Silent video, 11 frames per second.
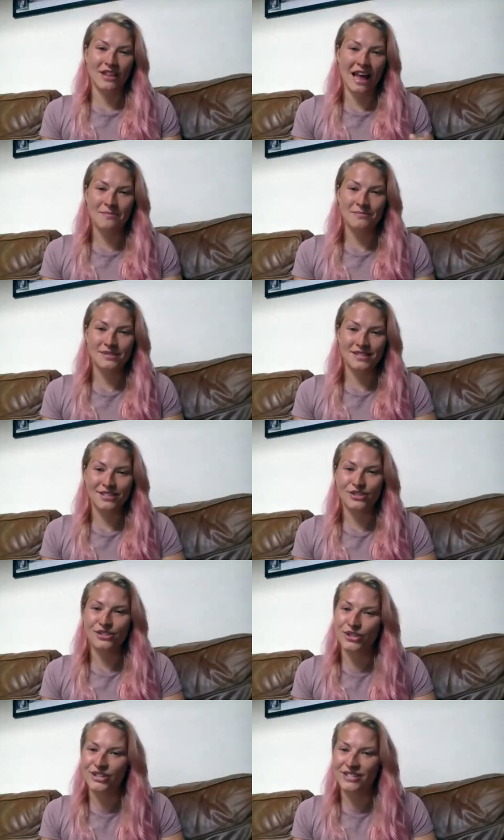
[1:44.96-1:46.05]
have lambs in
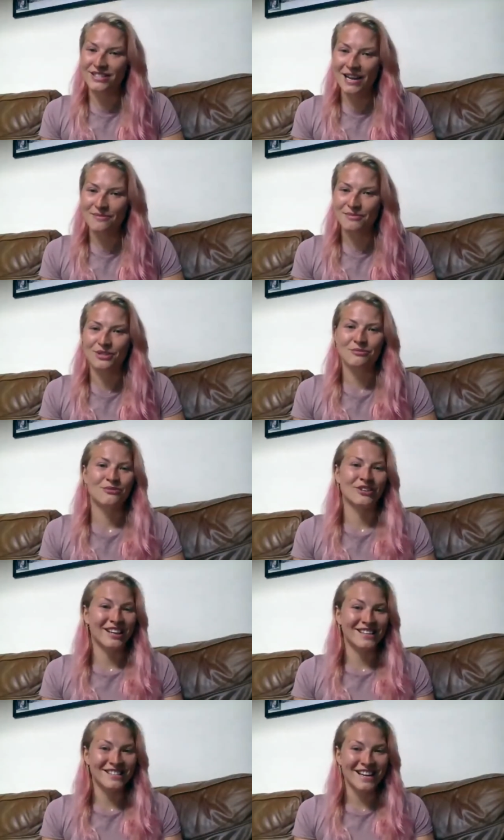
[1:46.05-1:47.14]
two years' time, which will be
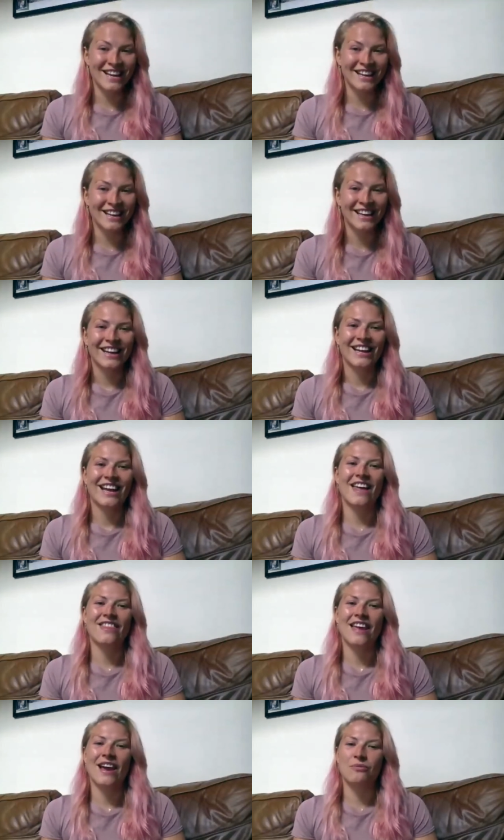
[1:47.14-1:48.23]
really exciting.
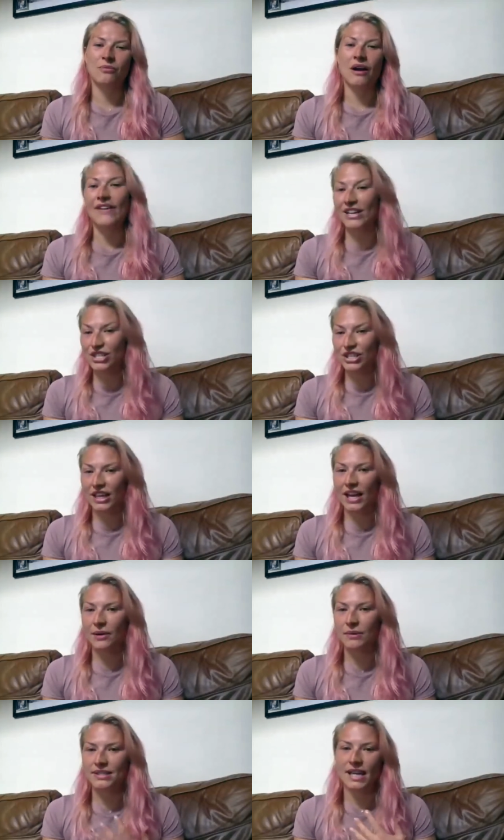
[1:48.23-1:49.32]
And then
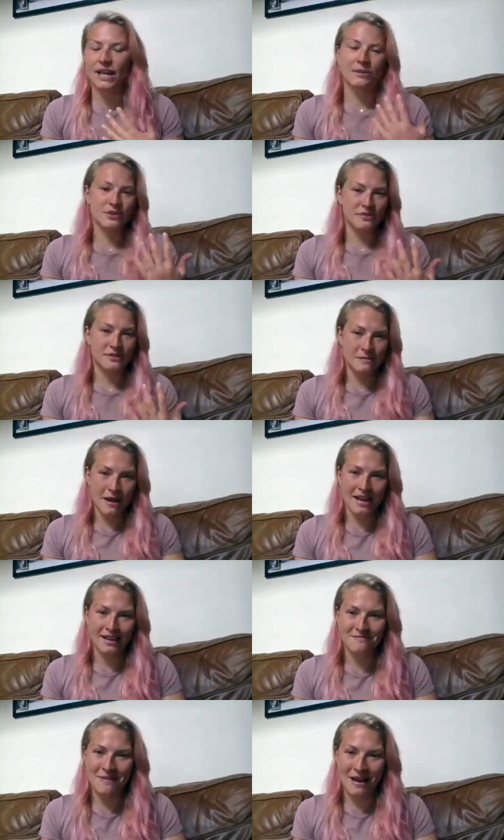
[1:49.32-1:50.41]
eventually, one day, once obviously
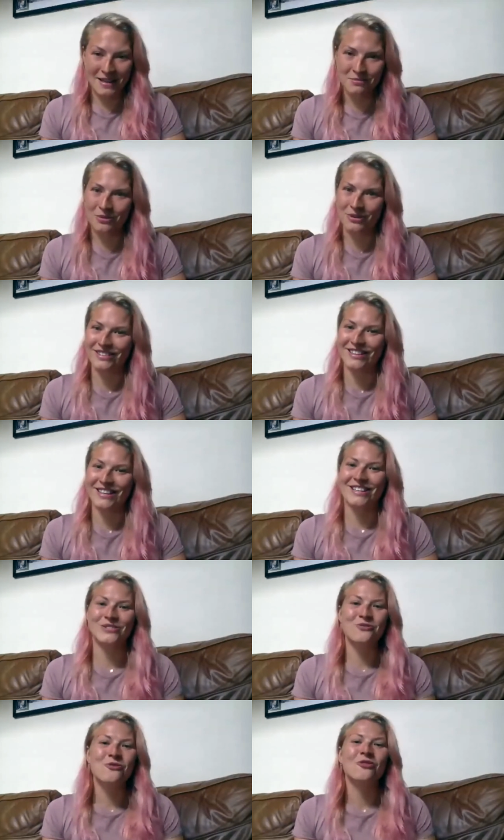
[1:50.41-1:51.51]
my my sport
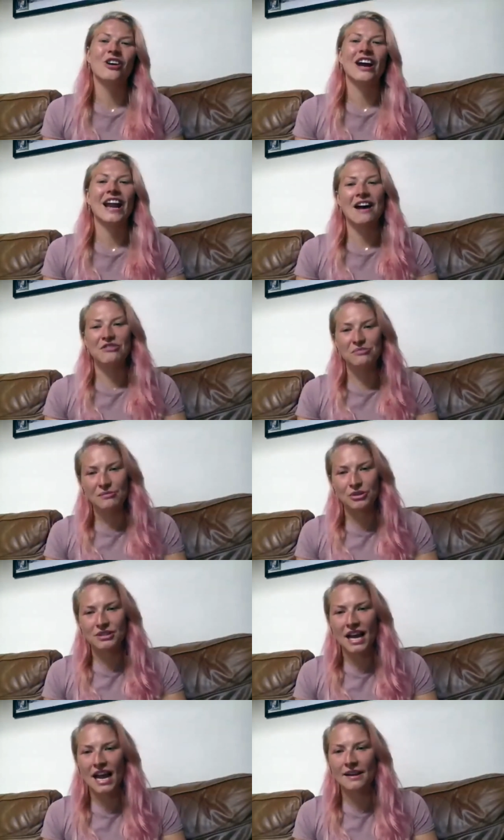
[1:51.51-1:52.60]
is over and I have a bit
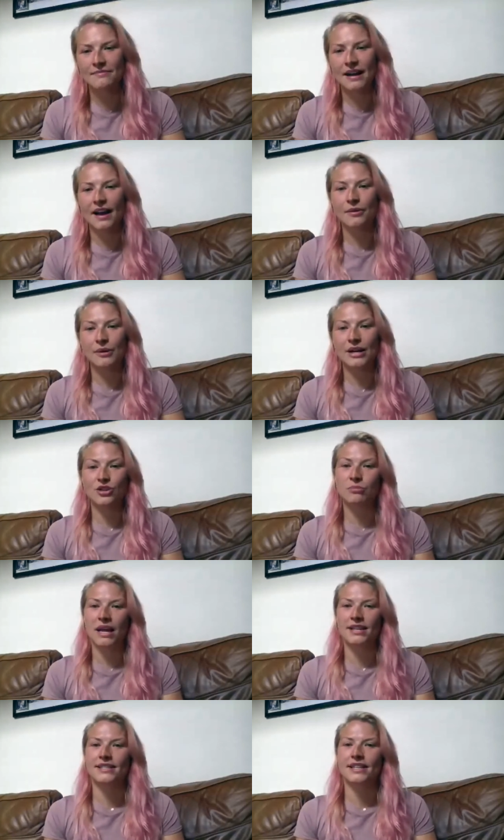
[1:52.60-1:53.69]
more time, I, I do
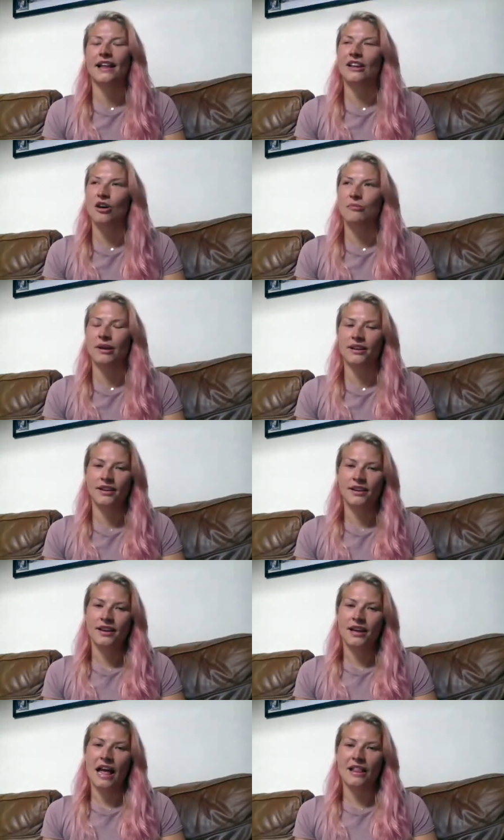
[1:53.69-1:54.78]
plan to get a little bit
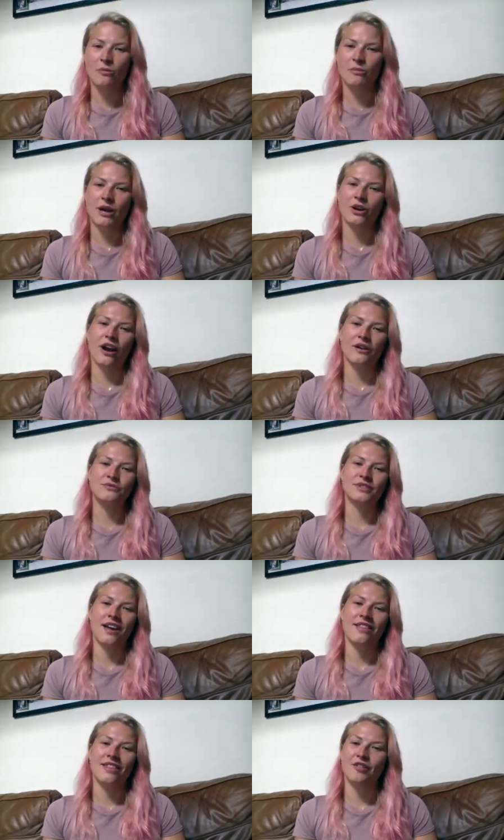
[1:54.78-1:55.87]
a little bit of
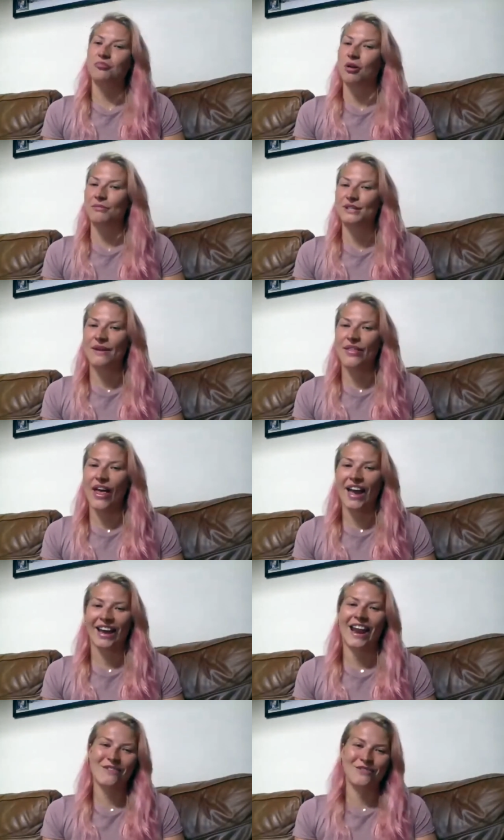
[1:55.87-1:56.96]
ground and they've promised me that
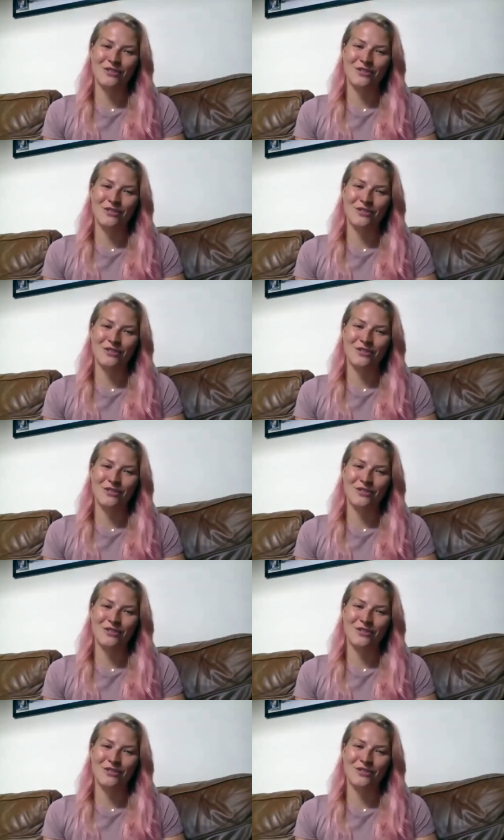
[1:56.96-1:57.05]
I can